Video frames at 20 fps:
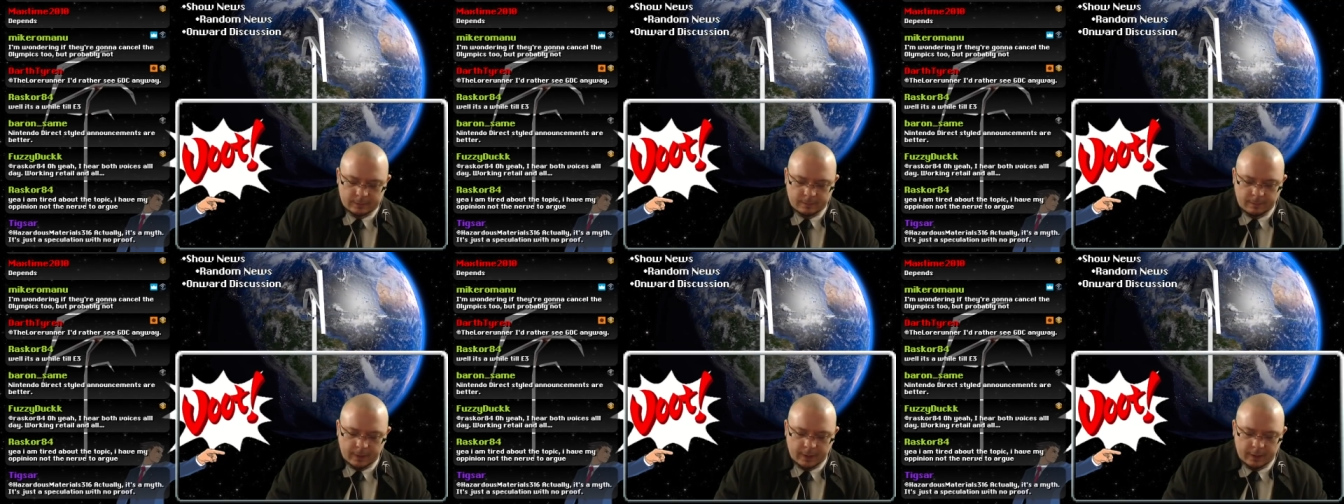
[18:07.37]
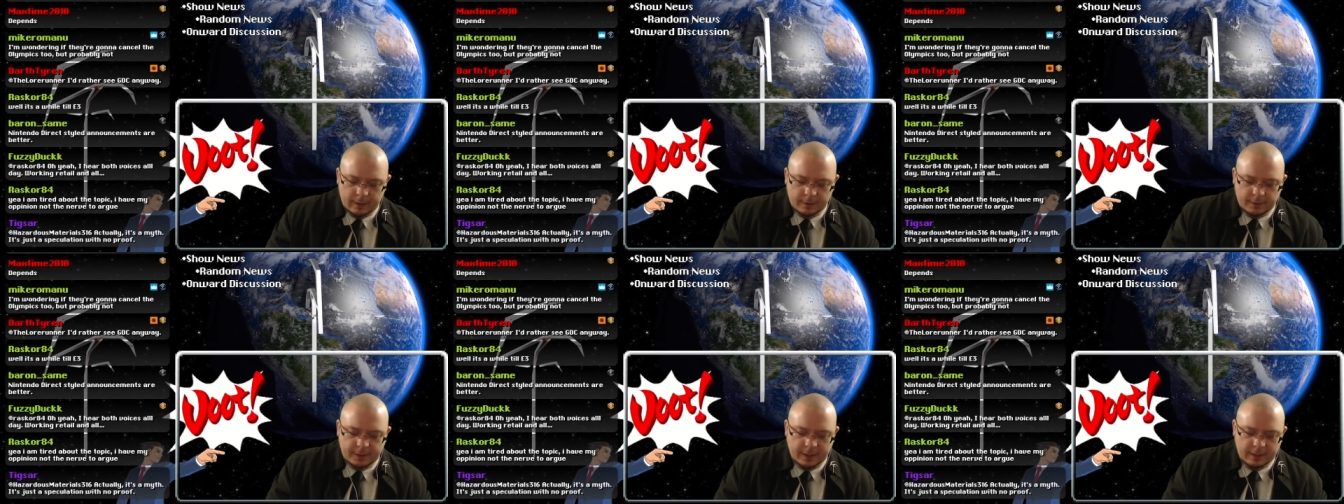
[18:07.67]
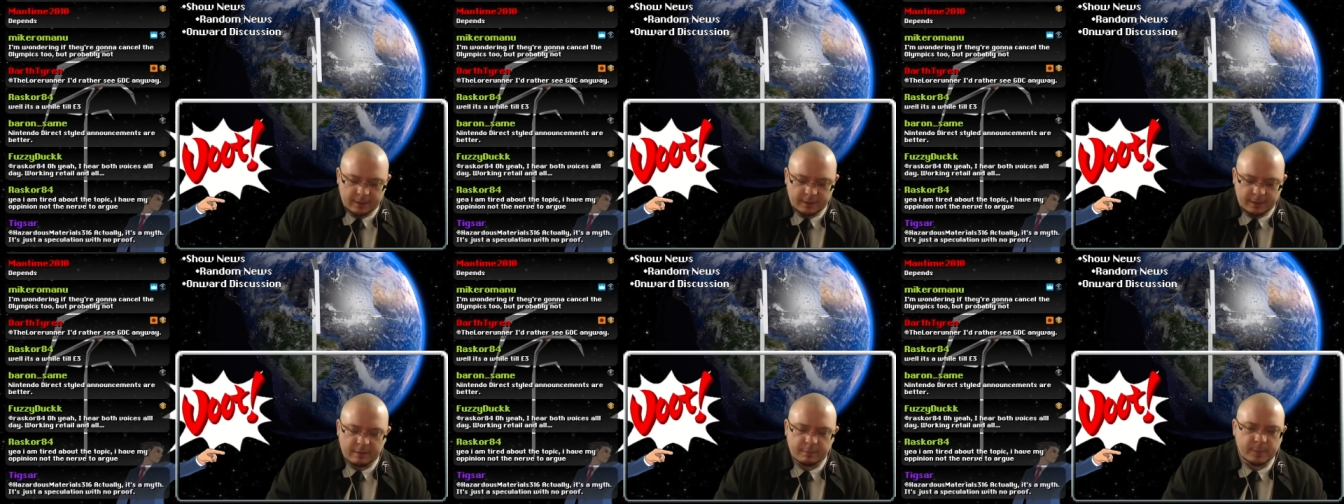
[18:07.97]

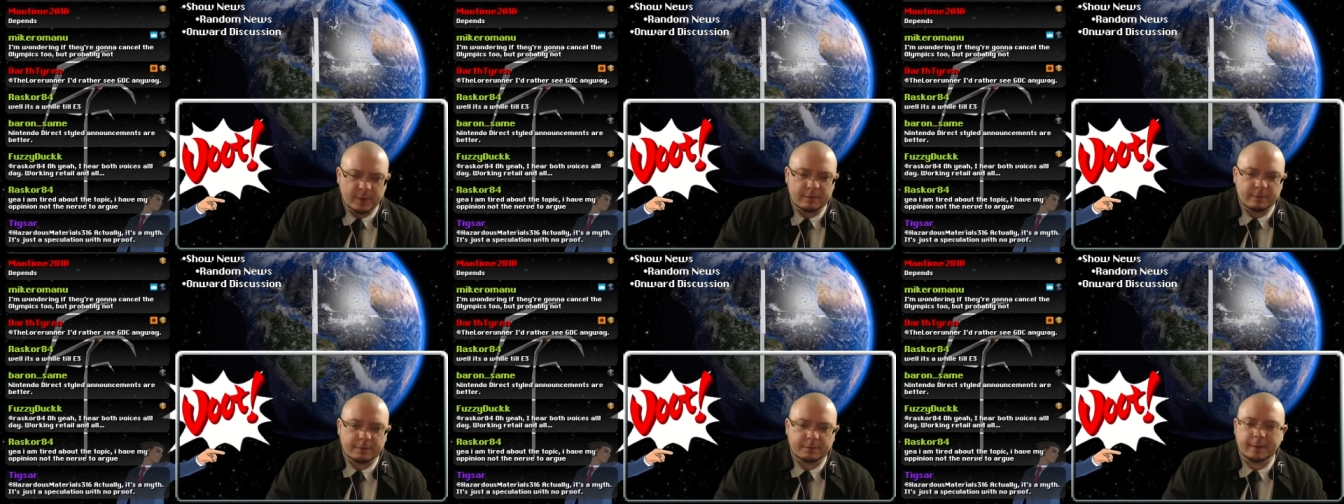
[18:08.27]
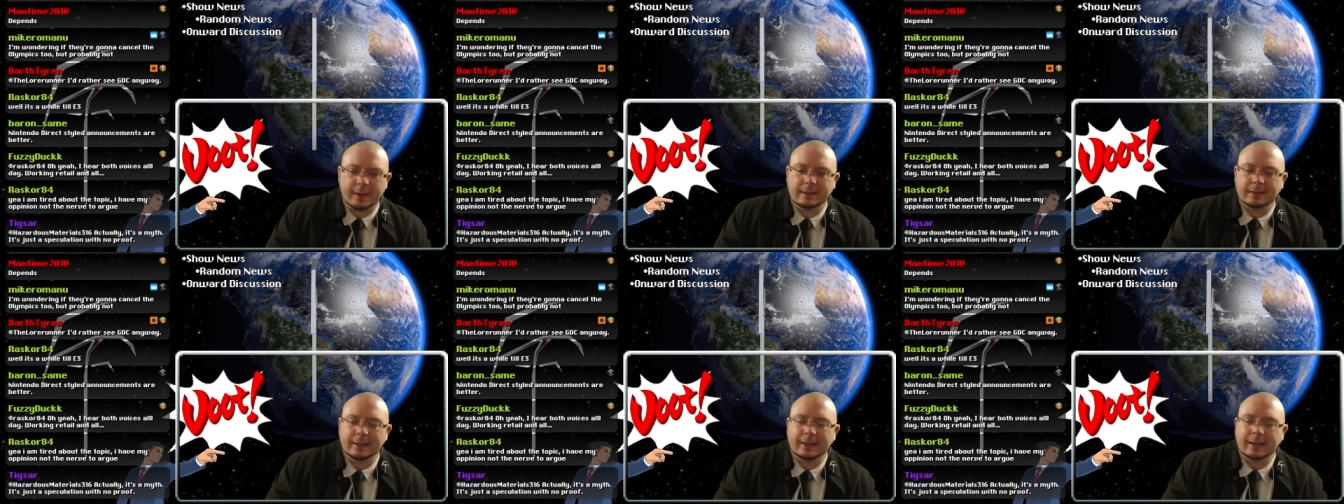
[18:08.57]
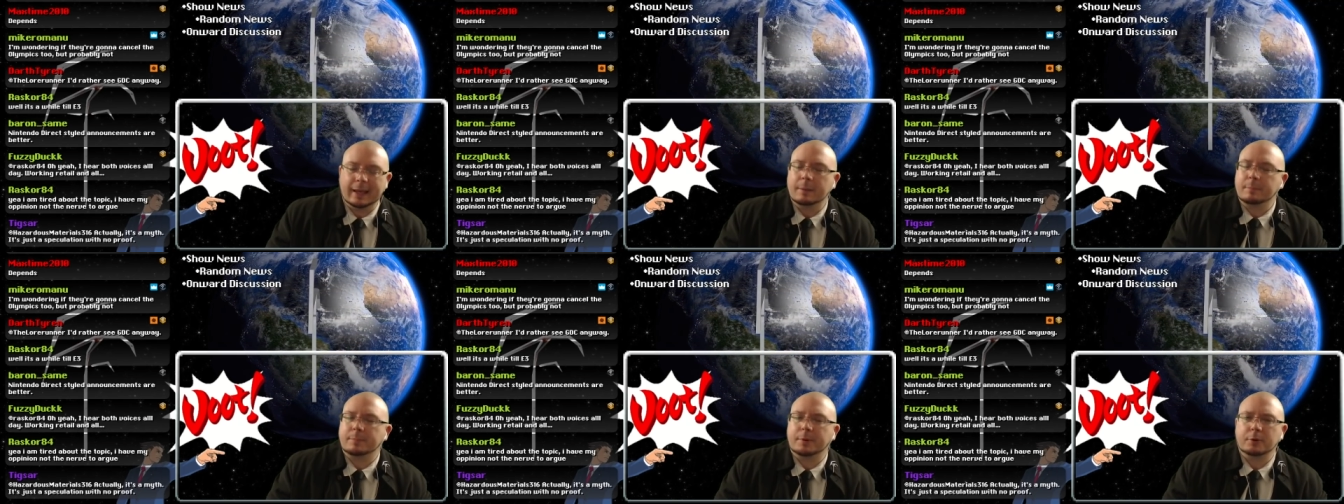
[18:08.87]
they've been failing
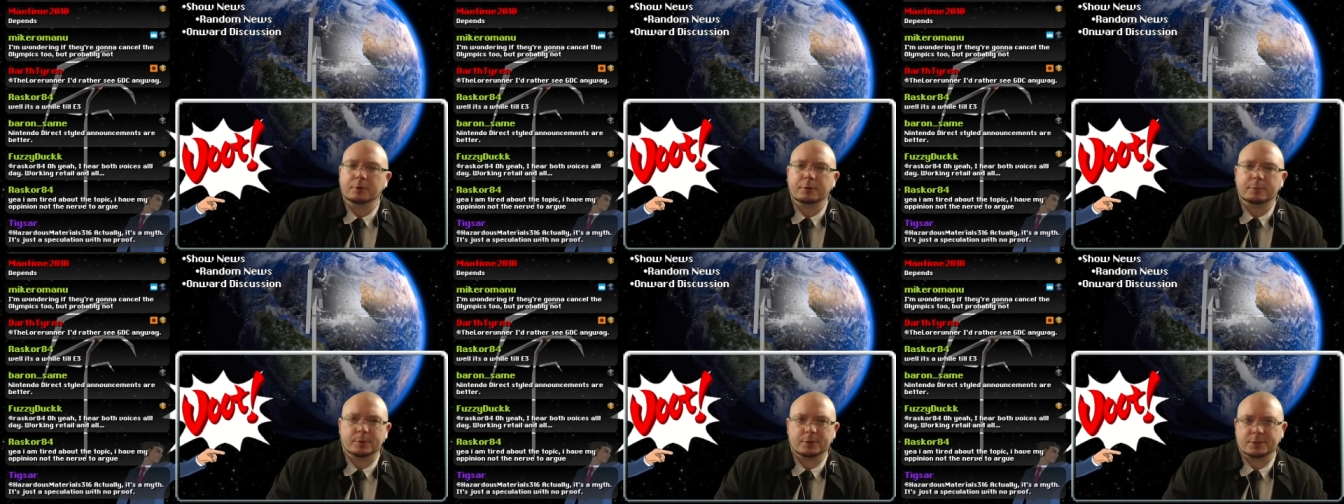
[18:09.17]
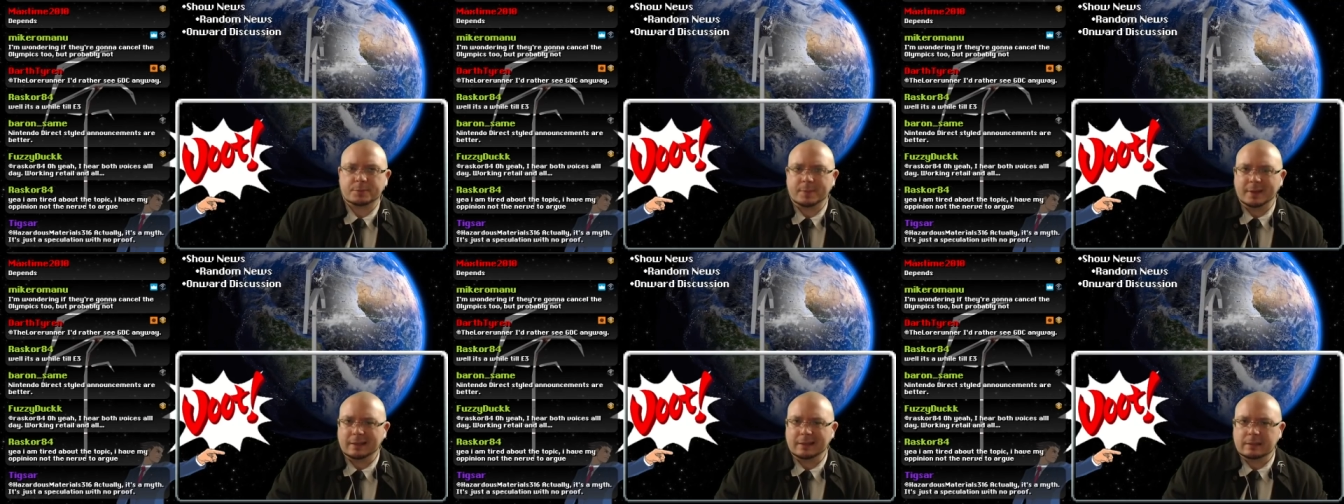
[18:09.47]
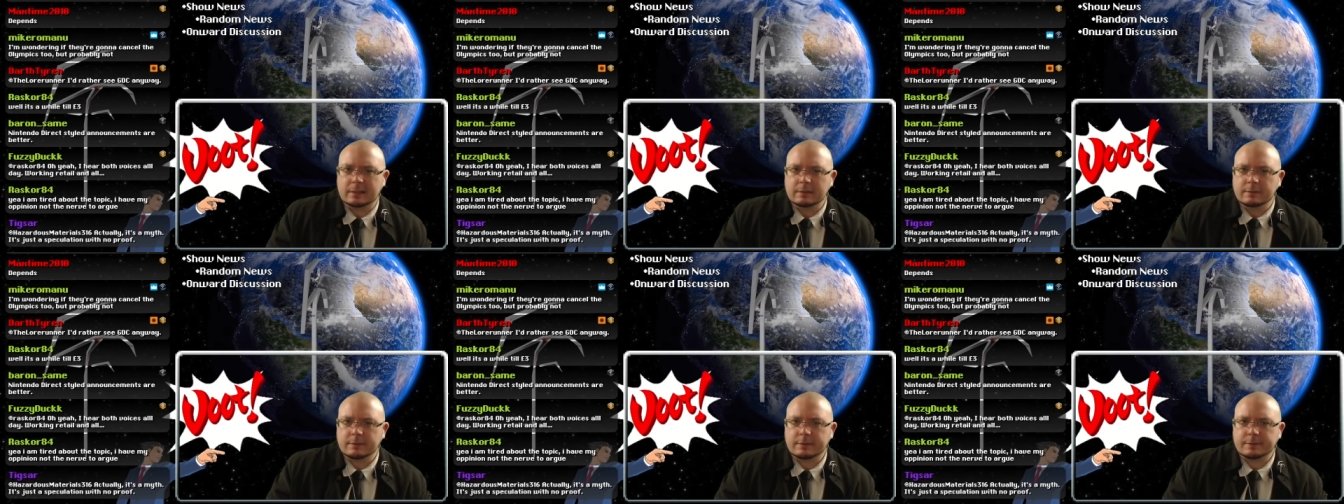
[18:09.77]
at both
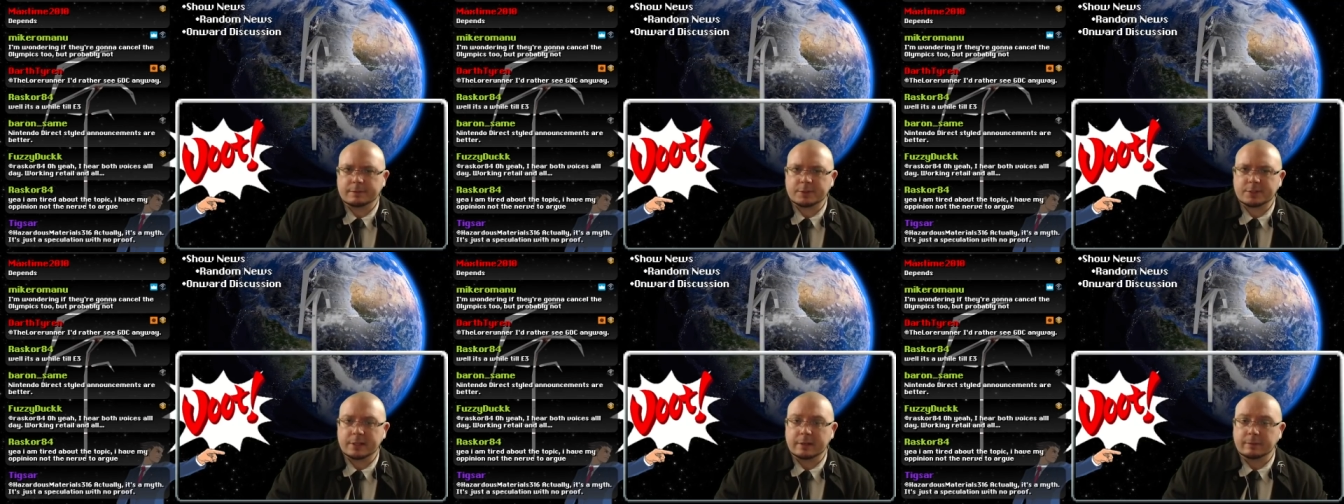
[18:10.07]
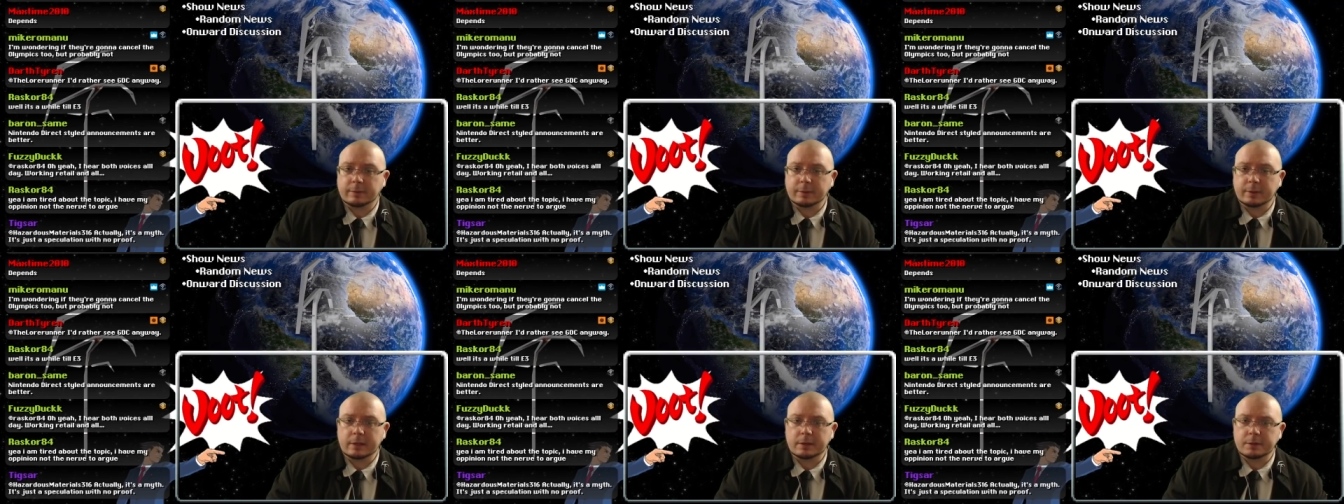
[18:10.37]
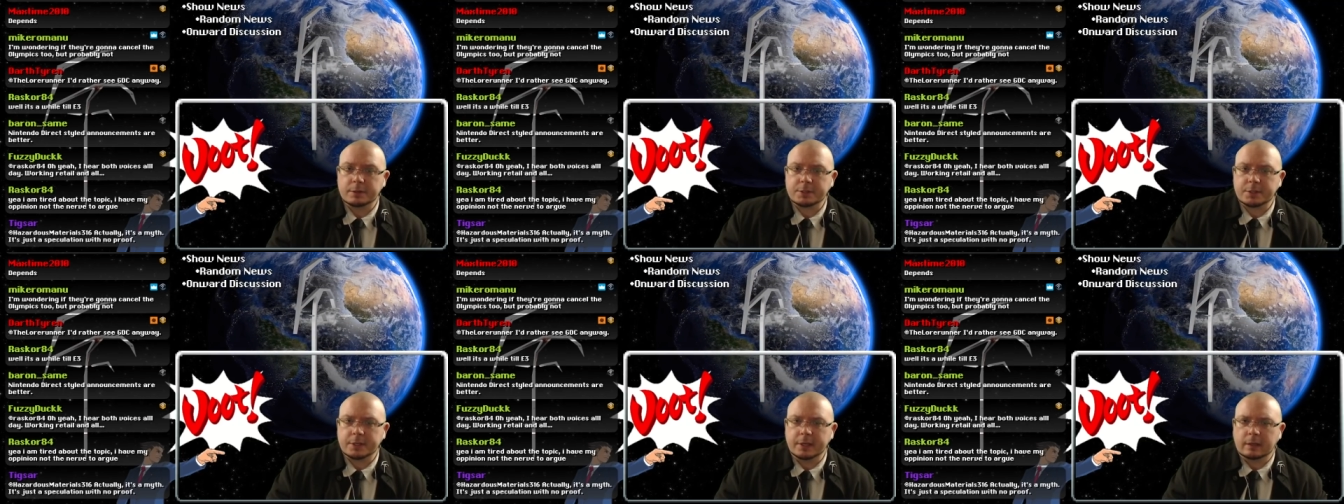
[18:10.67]
perspectives for several
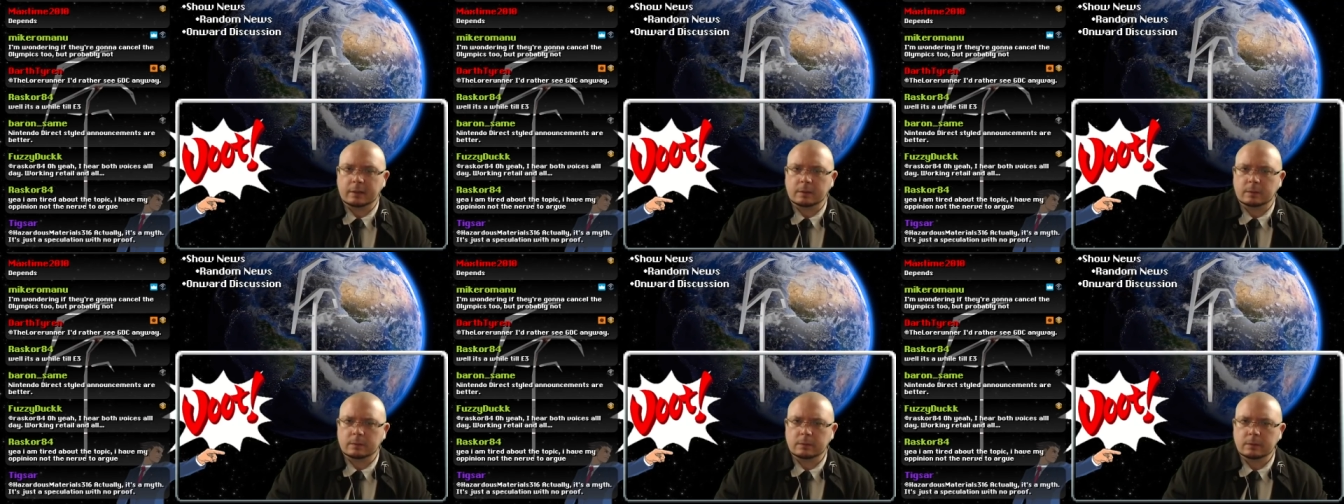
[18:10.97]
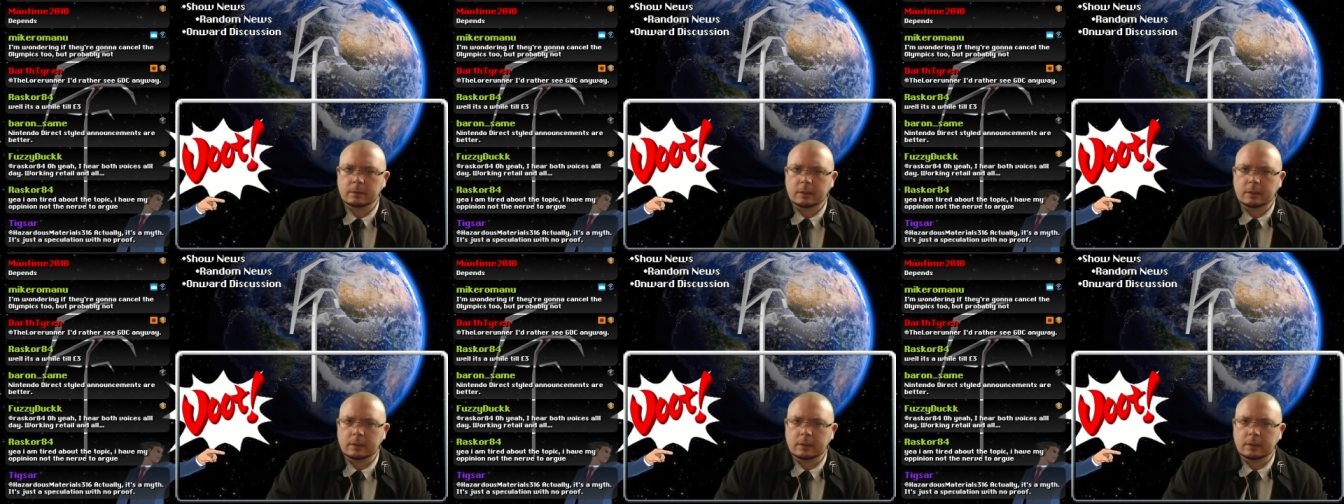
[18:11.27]
years now.